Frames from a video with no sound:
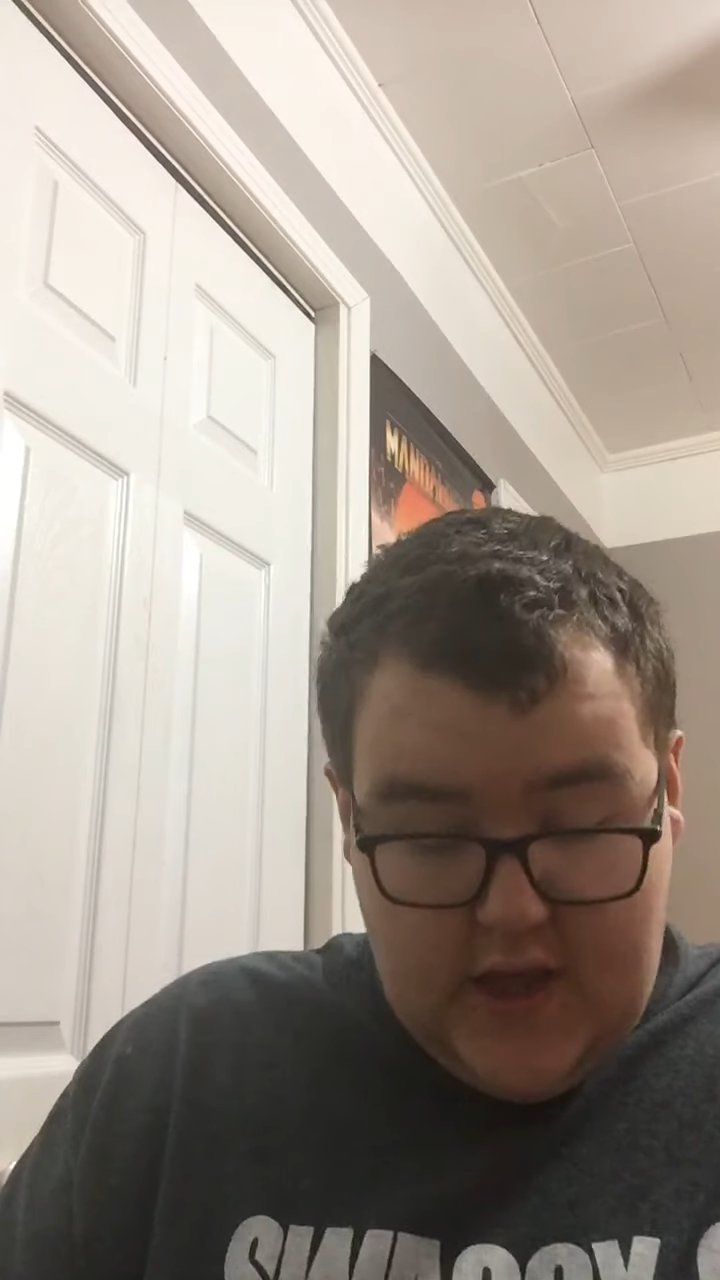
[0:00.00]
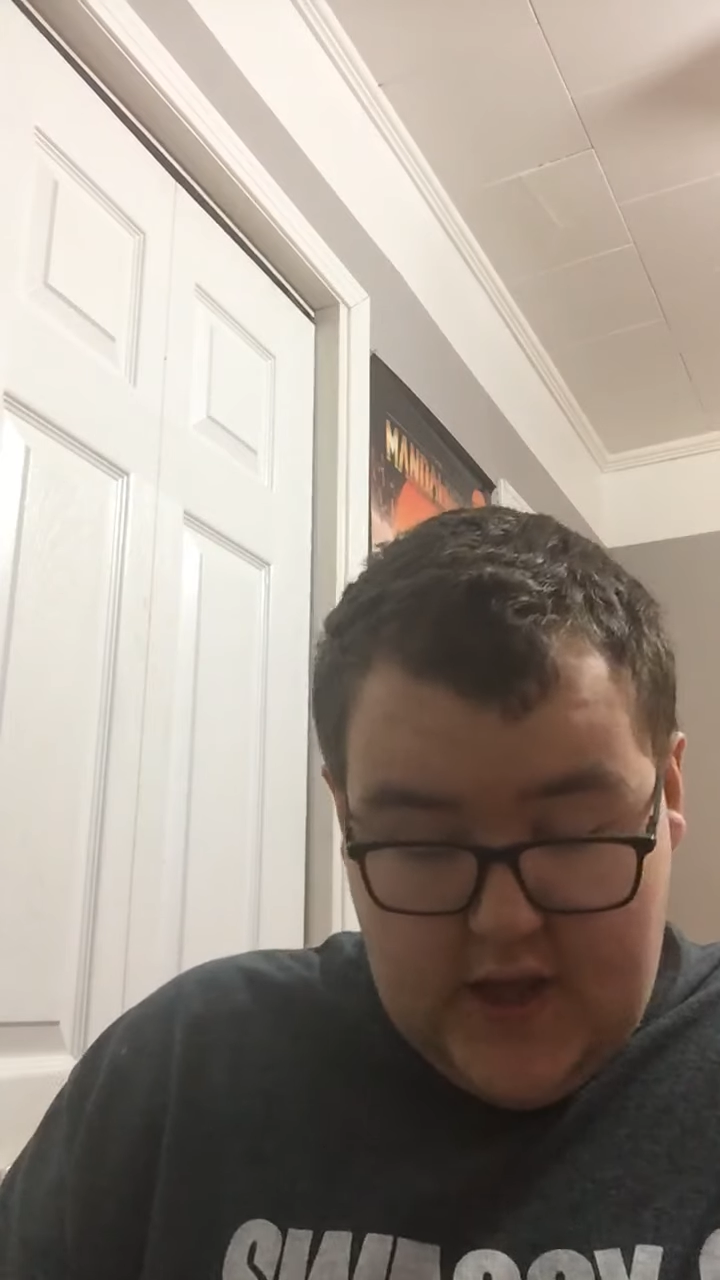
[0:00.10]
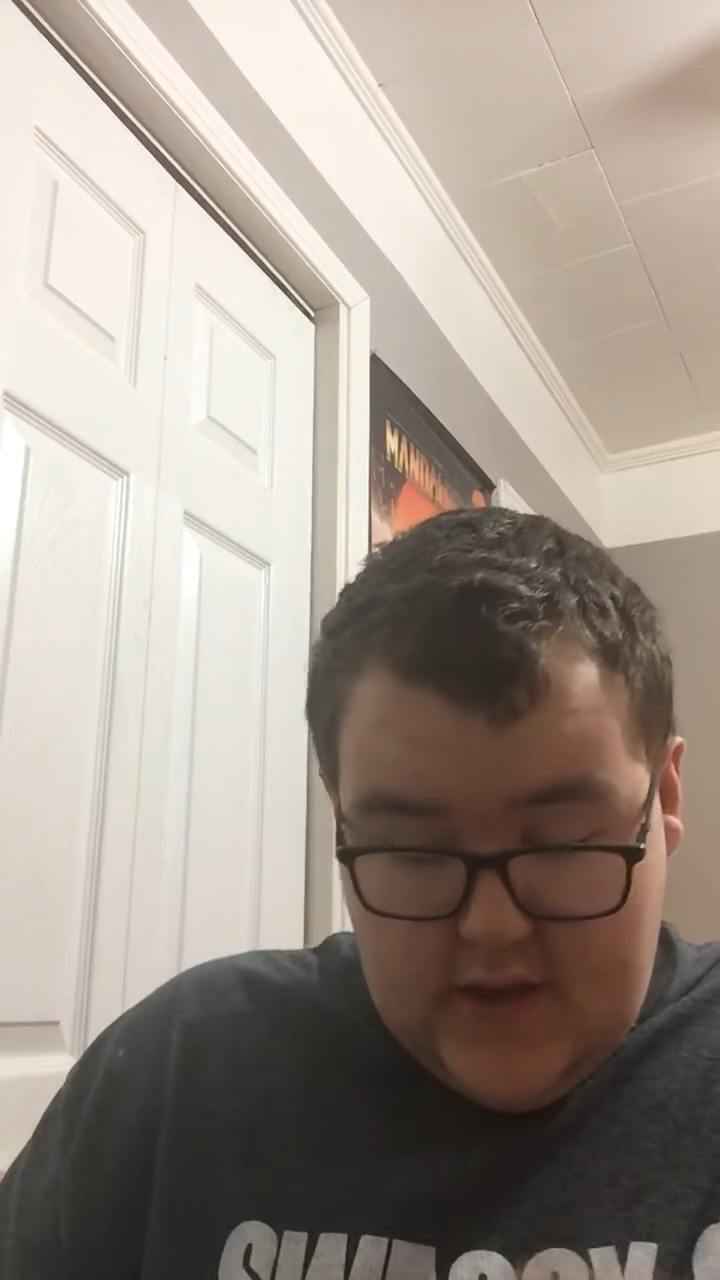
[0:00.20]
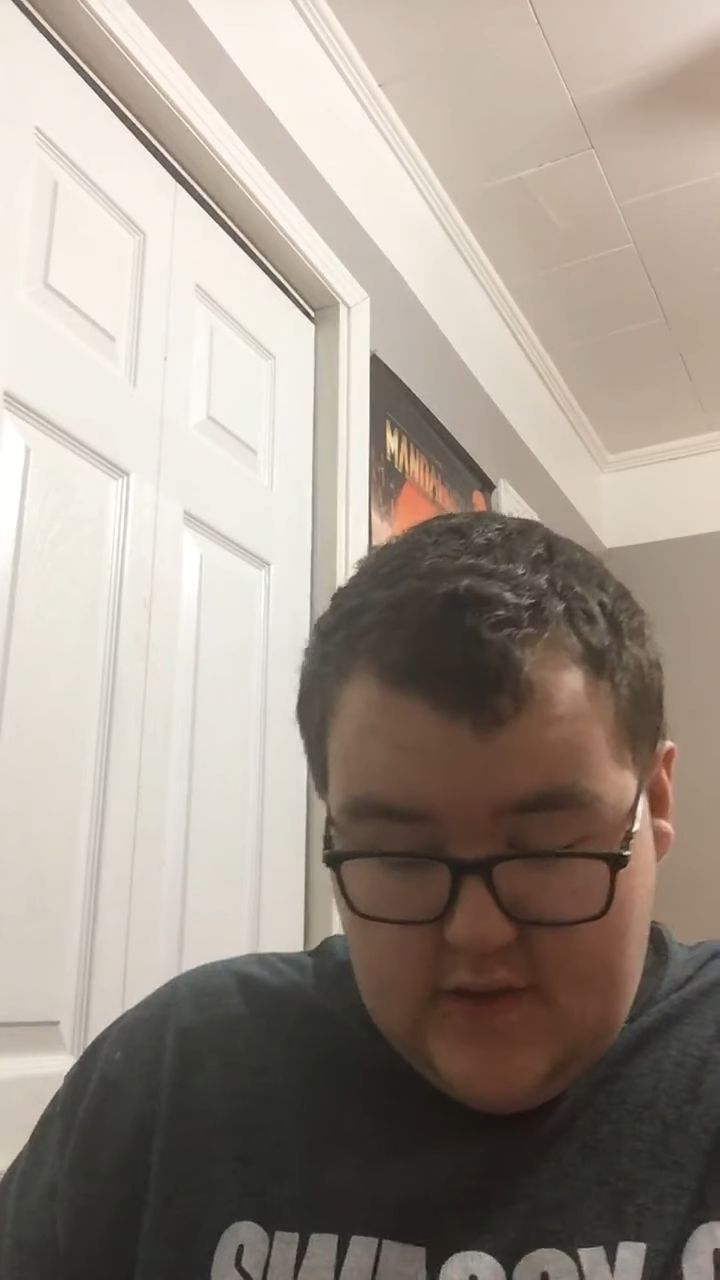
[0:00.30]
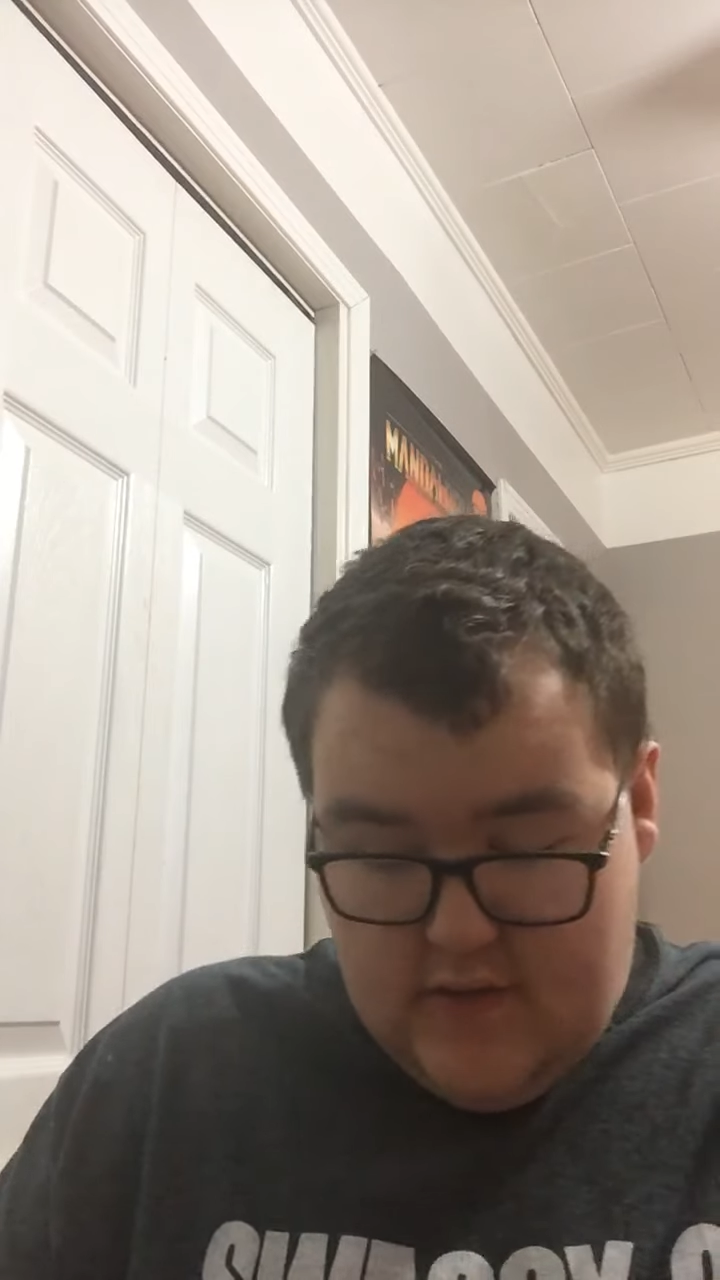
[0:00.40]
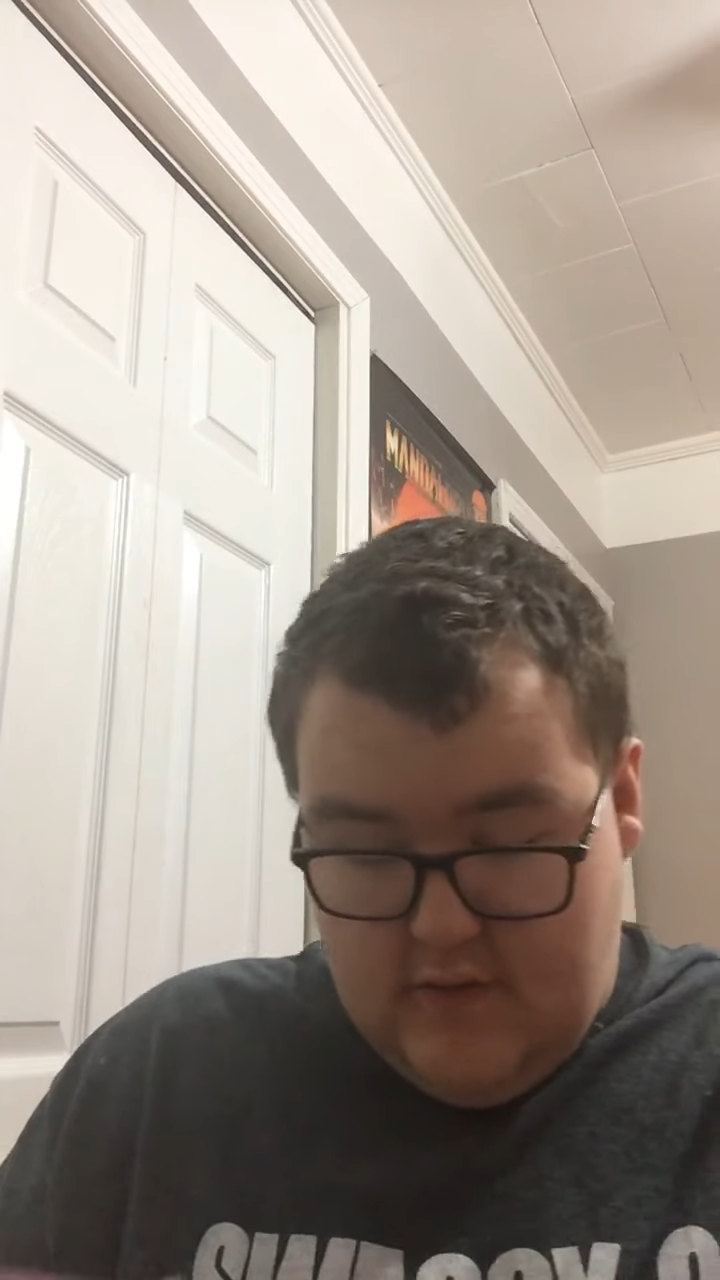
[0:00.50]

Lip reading: And